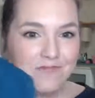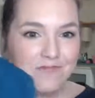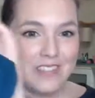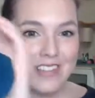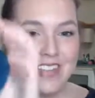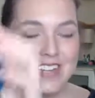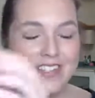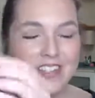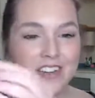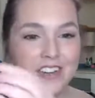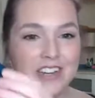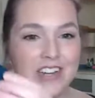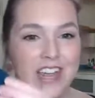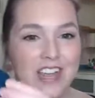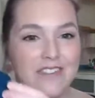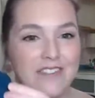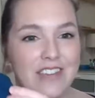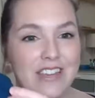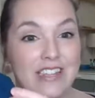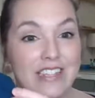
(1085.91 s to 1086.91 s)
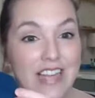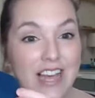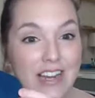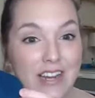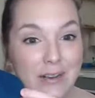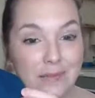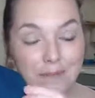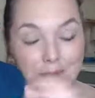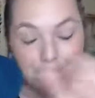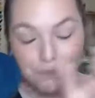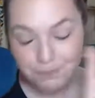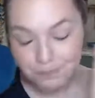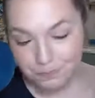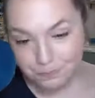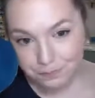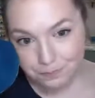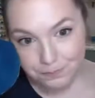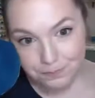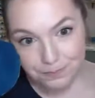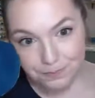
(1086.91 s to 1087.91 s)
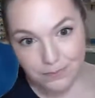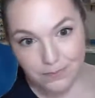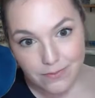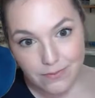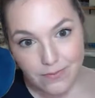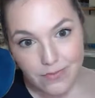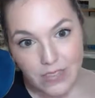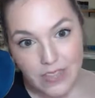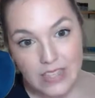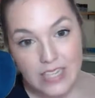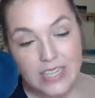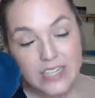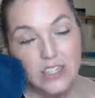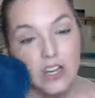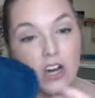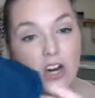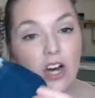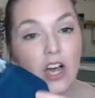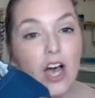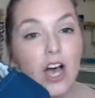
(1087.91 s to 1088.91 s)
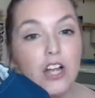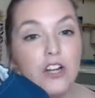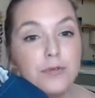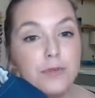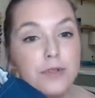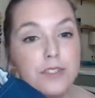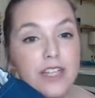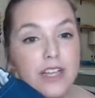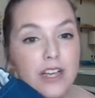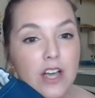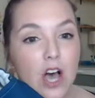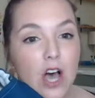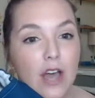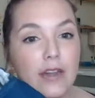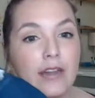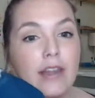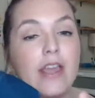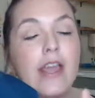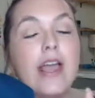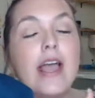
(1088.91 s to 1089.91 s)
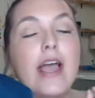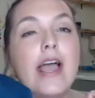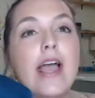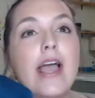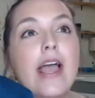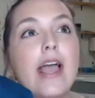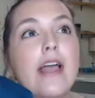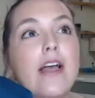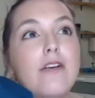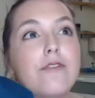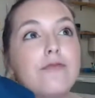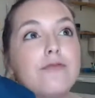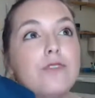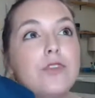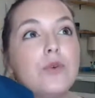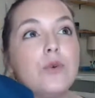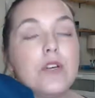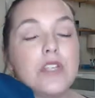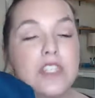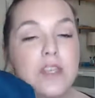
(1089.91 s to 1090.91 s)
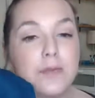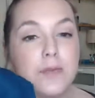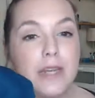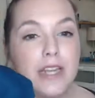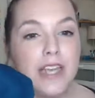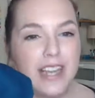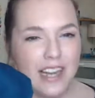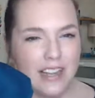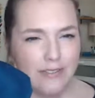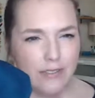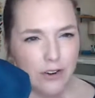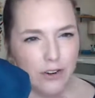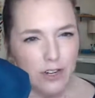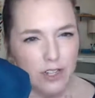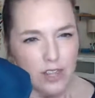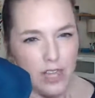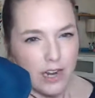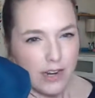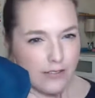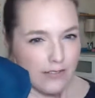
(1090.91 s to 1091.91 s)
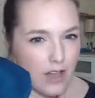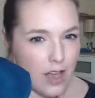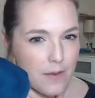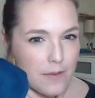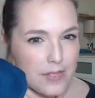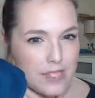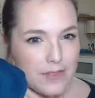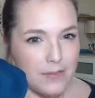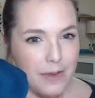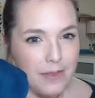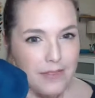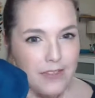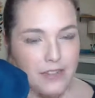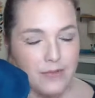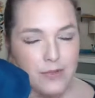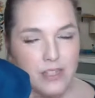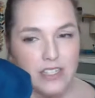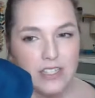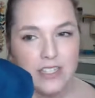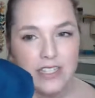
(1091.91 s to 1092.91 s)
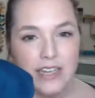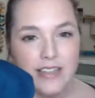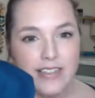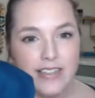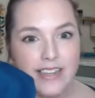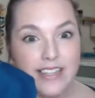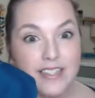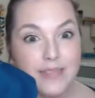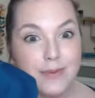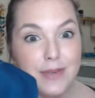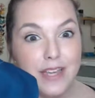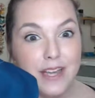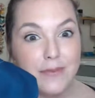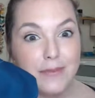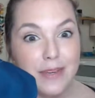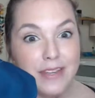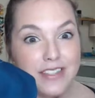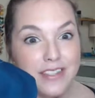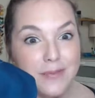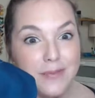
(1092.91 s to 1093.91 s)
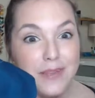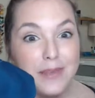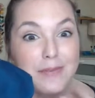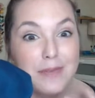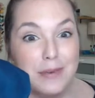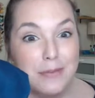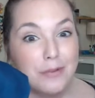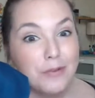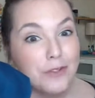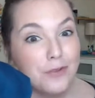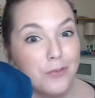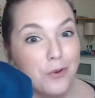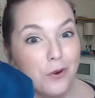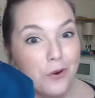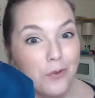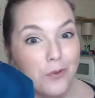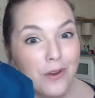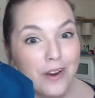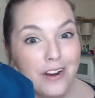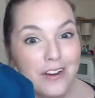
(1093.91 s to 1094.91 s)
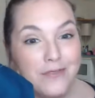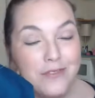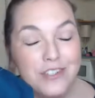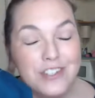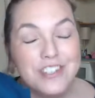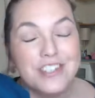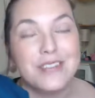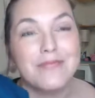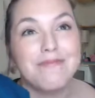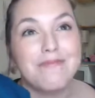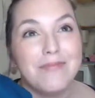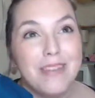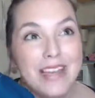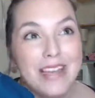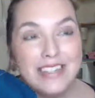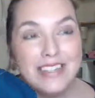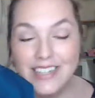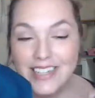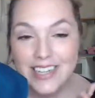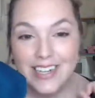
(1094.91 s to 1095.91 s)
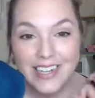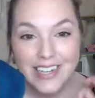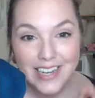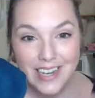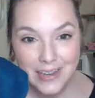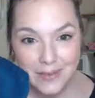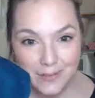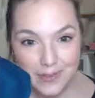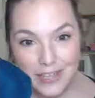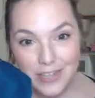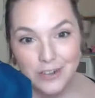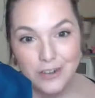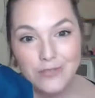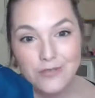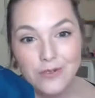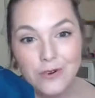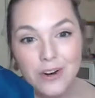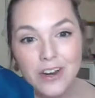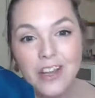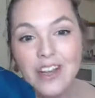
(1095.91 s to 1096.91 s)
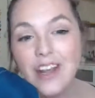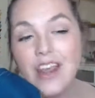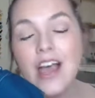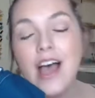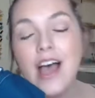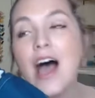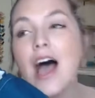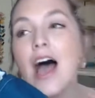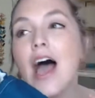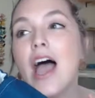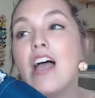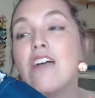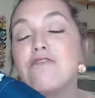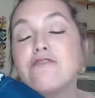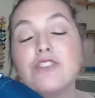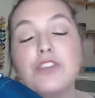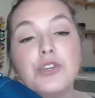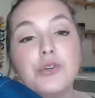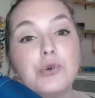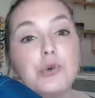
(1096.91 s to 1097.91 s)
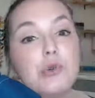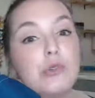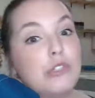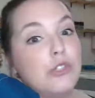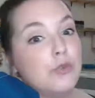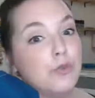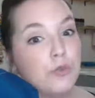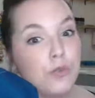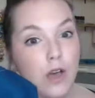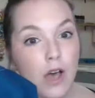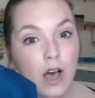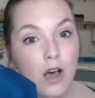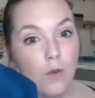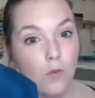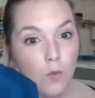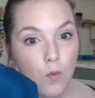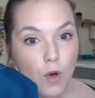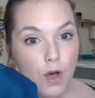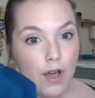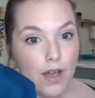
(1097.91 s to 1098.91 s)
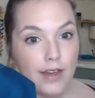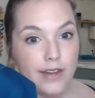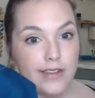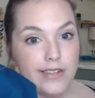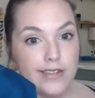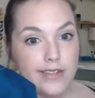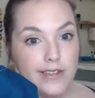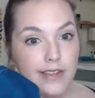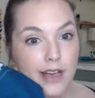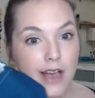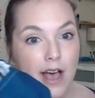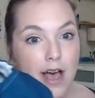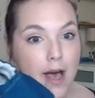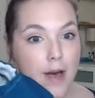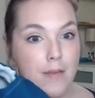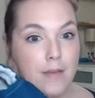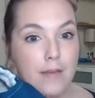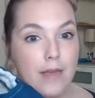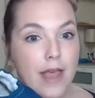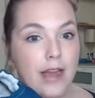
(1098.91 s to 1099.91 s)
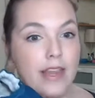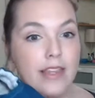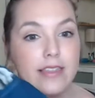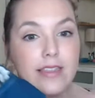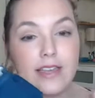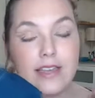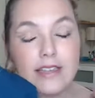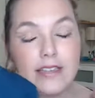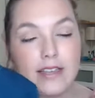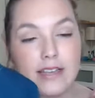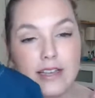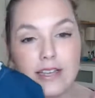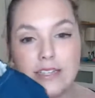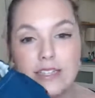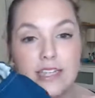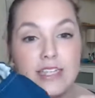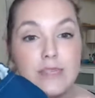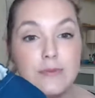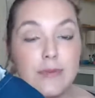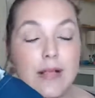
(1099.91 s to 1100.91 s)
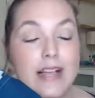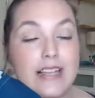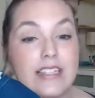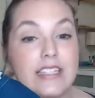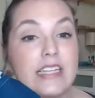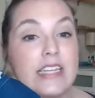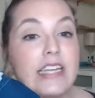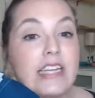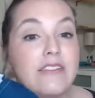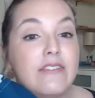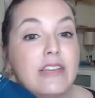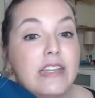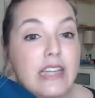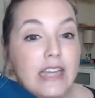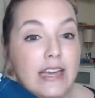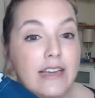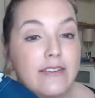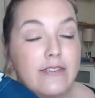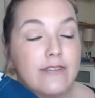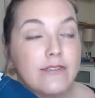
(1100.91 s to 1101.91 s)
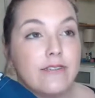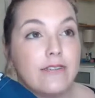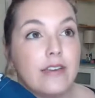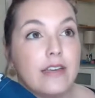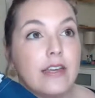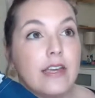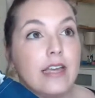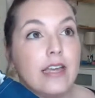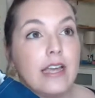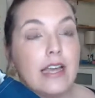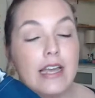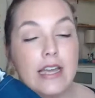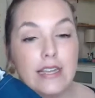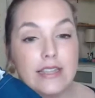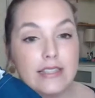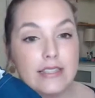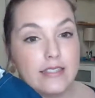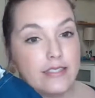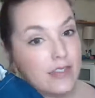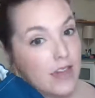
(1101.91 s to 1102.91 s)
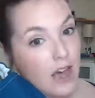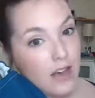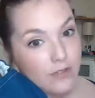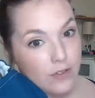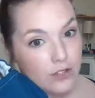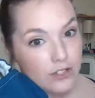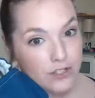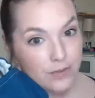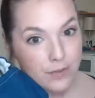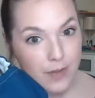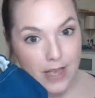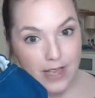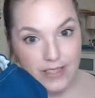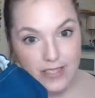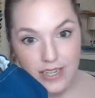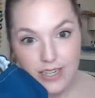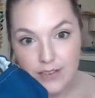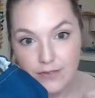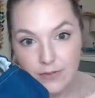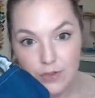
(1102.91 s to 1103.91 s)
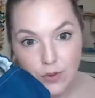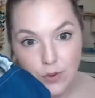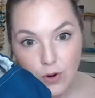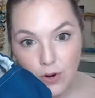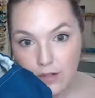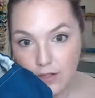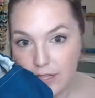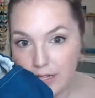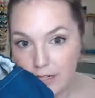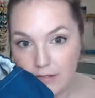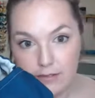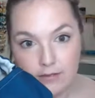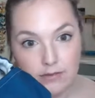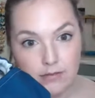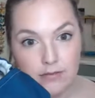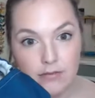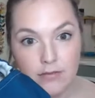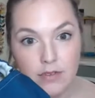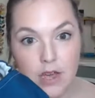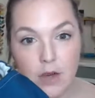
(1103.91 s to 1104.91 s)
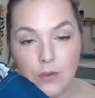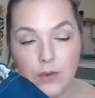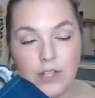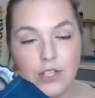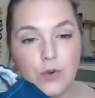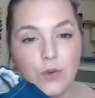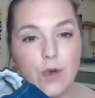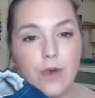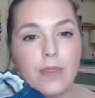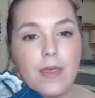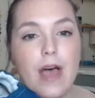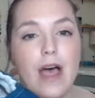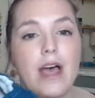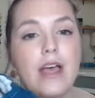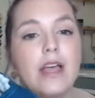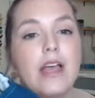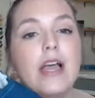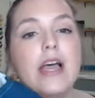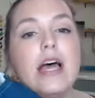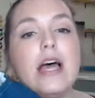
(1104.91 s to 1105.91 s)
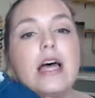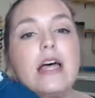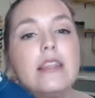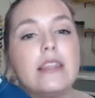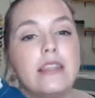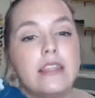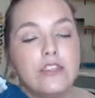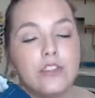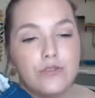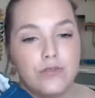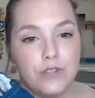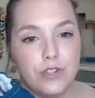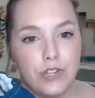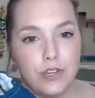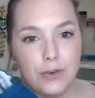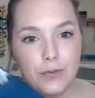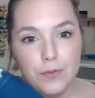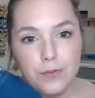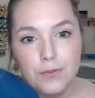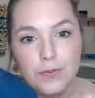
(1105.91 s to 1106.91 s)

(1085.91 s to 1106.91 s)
These are navy denim. These are 100% cotton. If you are somebody, and I've heard a lot of comments about this recently, I think it's becoming something people are more aware of, which is amazing, and I am here for it. If you do not want anything that contains plastic, even if it's not virgin plastic, if you are like, no, we don't want that, these are for you.